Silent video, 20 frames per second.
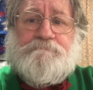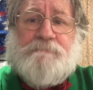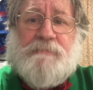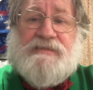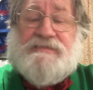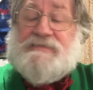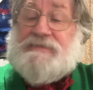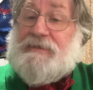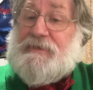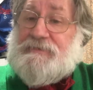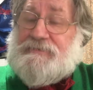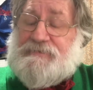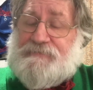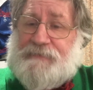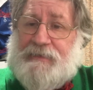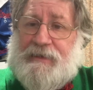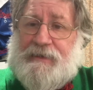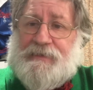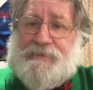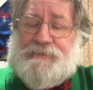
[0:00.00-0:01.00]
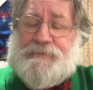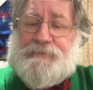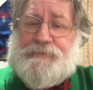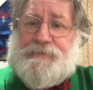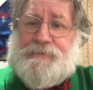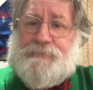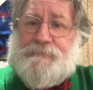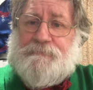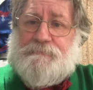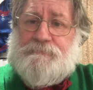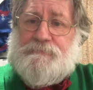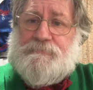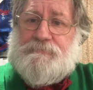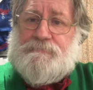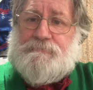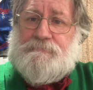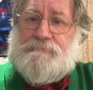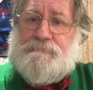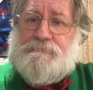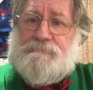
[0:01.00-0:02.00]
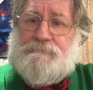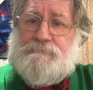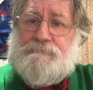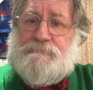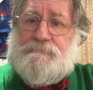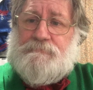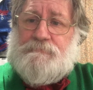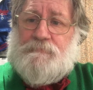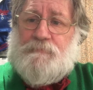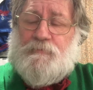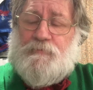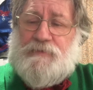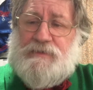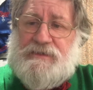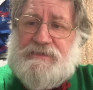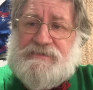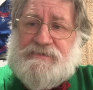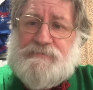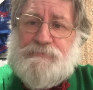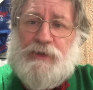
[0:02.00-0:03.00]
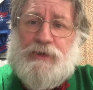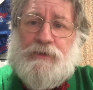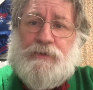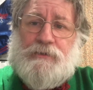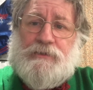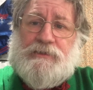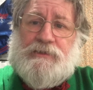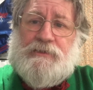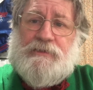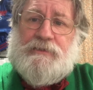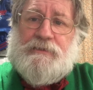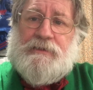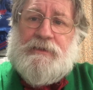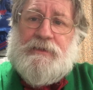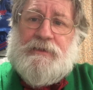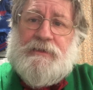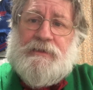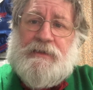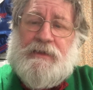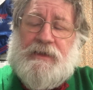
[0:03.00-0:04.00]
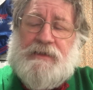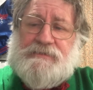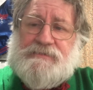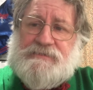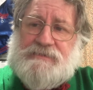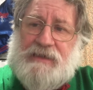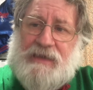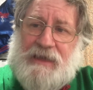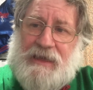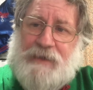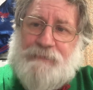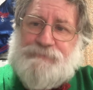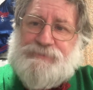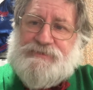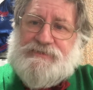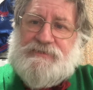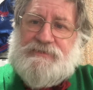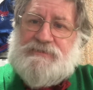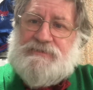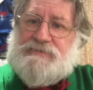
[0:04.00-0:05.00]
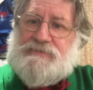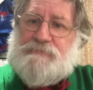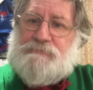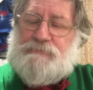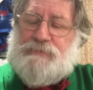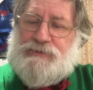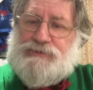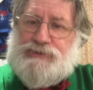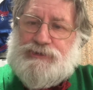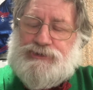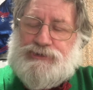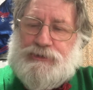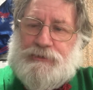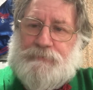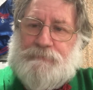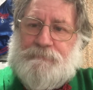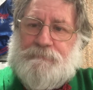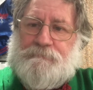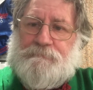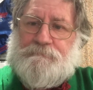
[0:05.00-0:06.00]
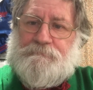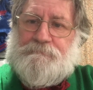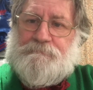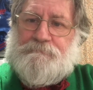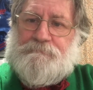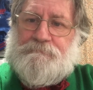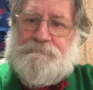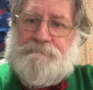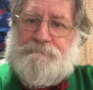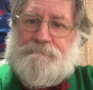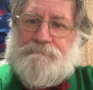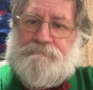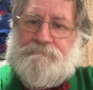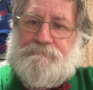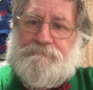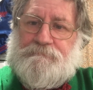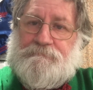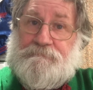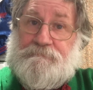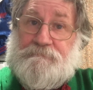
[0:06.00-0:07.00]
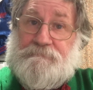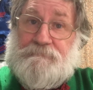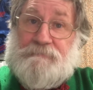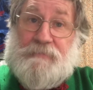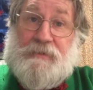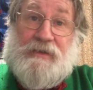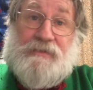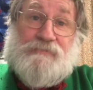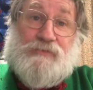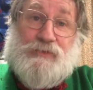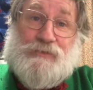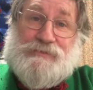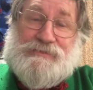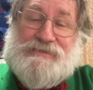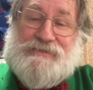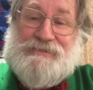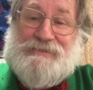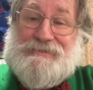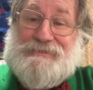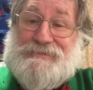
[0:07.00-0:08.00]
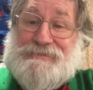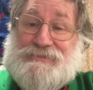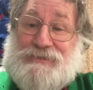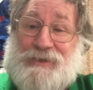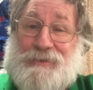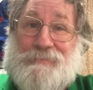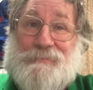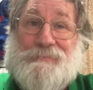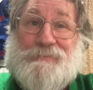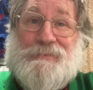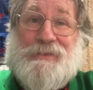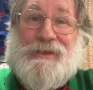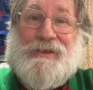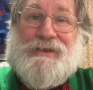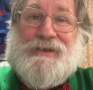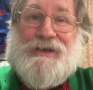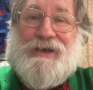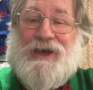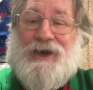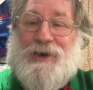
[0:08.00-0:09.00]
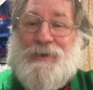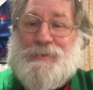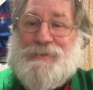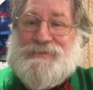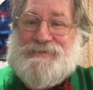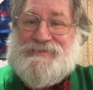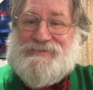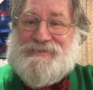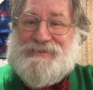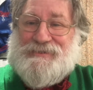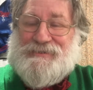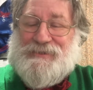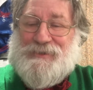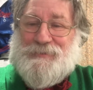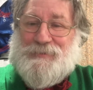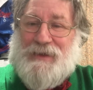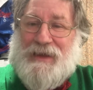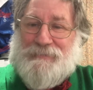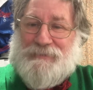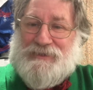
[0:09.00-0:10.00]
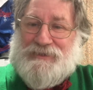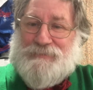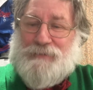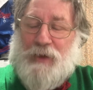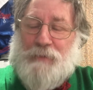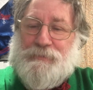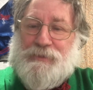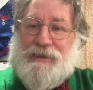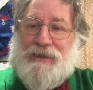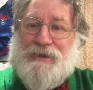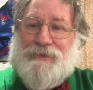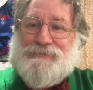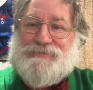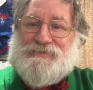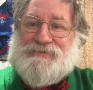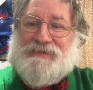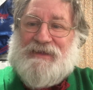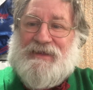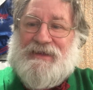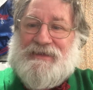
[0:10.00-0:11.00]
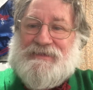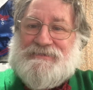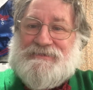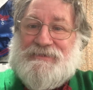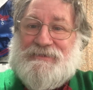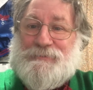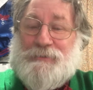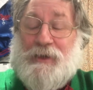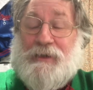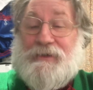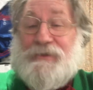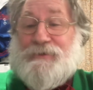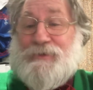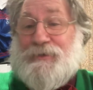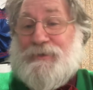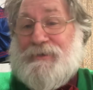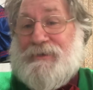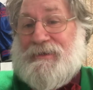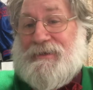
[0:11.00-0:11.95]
sleight of hand. Rees-Mogg as the absent magician. And of course, Tom Harwood as the little rabbit popping out of the hat. Well, you know,